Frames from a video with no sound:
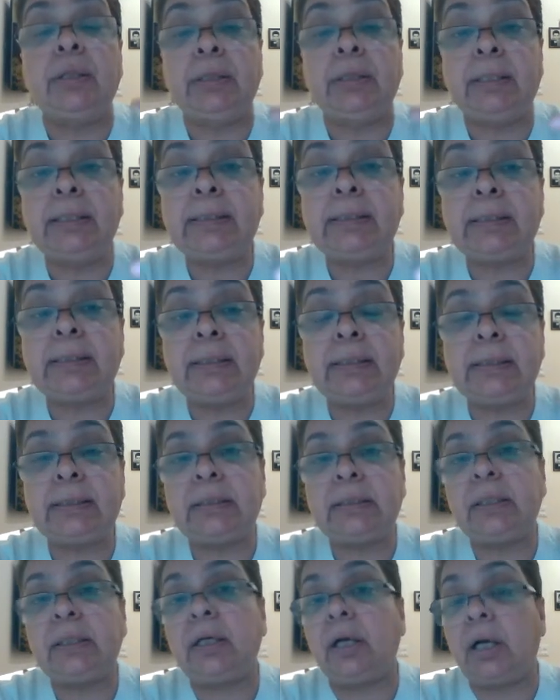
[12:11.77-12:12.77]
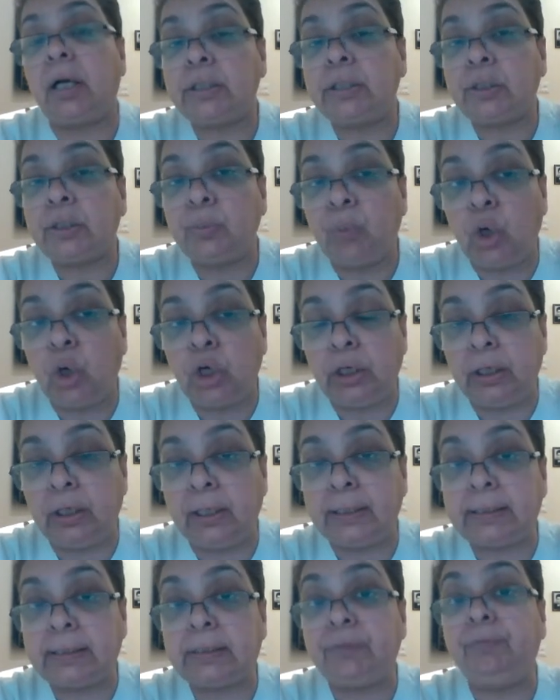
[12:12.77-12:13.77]
This is a small
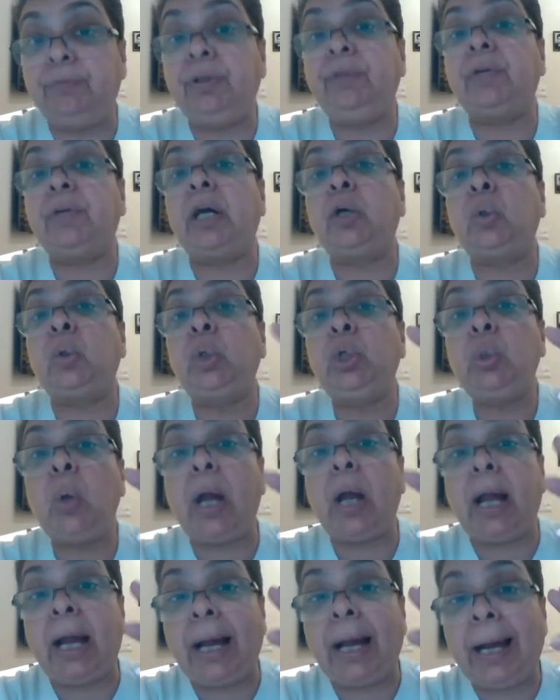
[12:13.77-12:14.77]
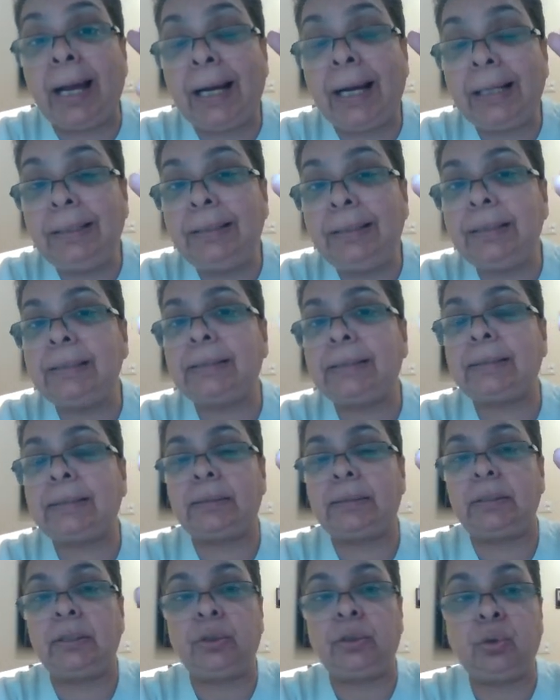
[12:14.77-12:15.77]
list. We are going to add
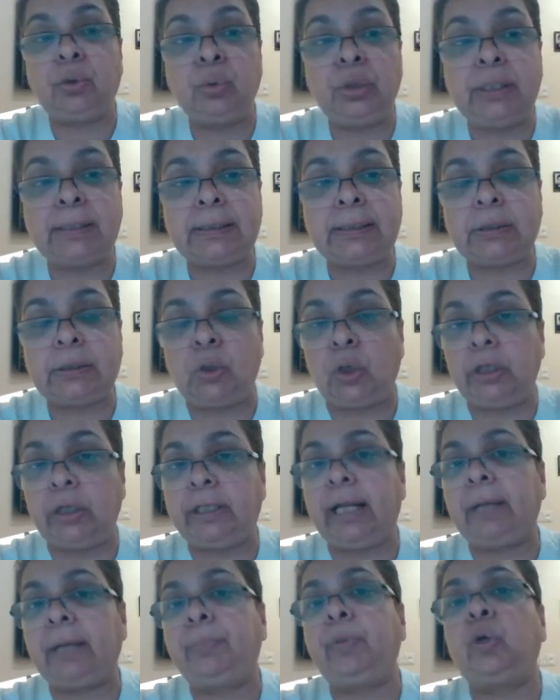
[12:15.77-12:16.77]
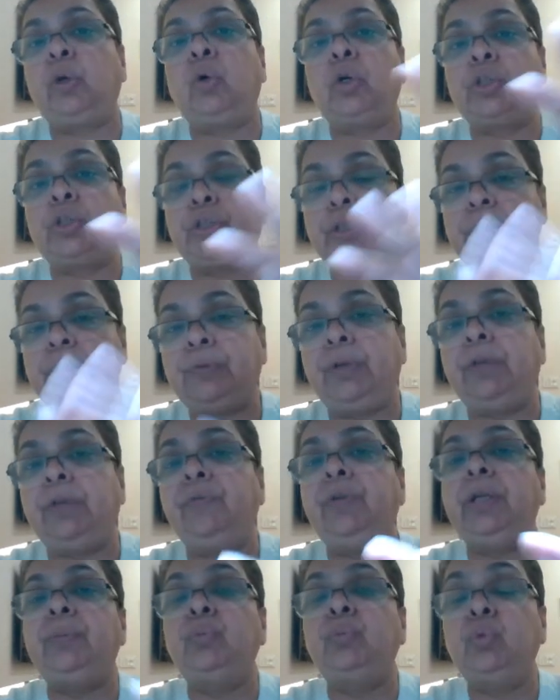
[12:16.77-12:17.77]
this to this contact precautions when
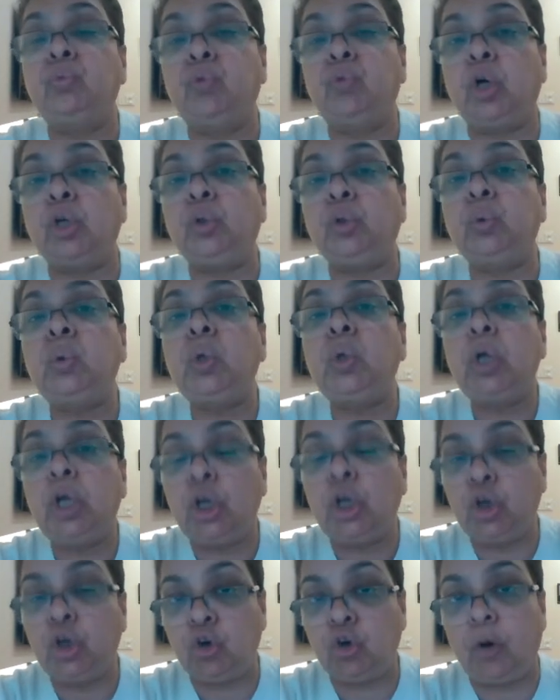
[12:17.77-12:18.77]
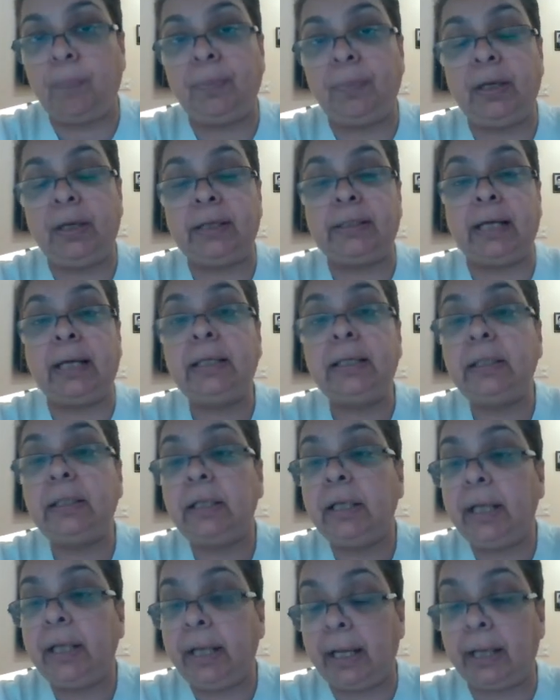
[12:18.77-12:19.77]
we move on to droplet and
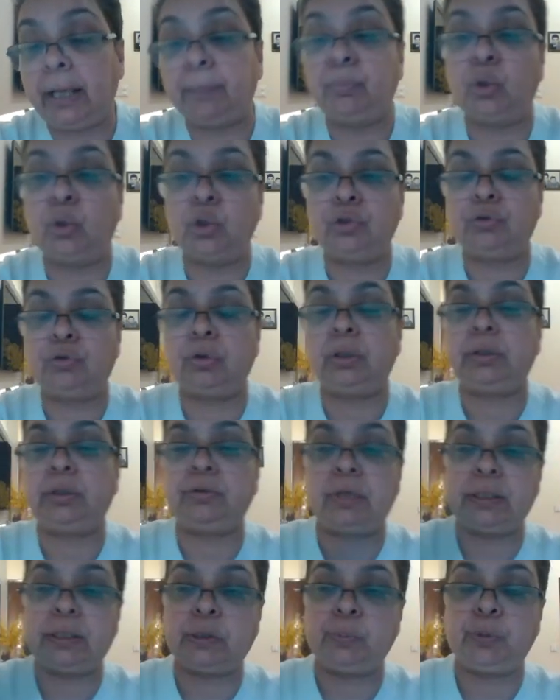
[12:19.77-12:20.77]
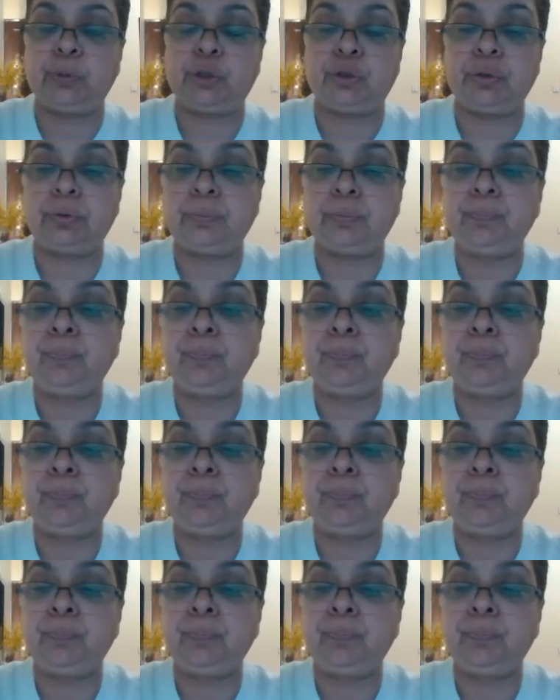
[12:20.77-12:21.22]
airborne transmission